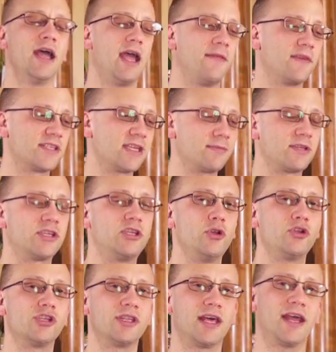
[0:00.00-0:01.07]
And the
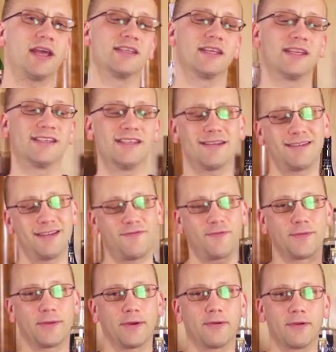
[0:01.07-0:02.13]
substitution that has existed
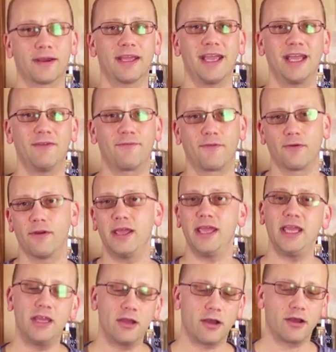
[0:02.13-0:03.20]
for the hurricane for
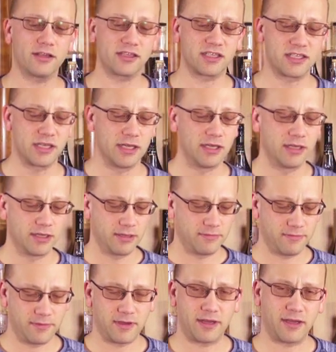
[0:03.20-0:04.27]
eons
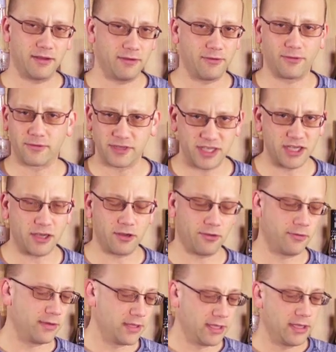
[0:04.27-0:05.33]
or
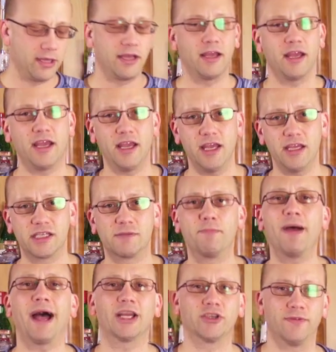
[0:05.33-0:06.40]
so is
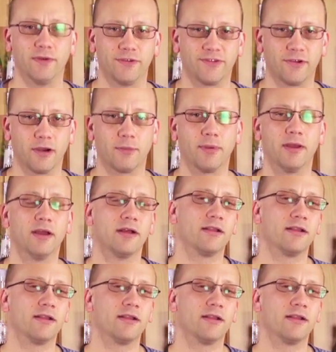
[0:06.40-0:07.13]
passion fruit syrup.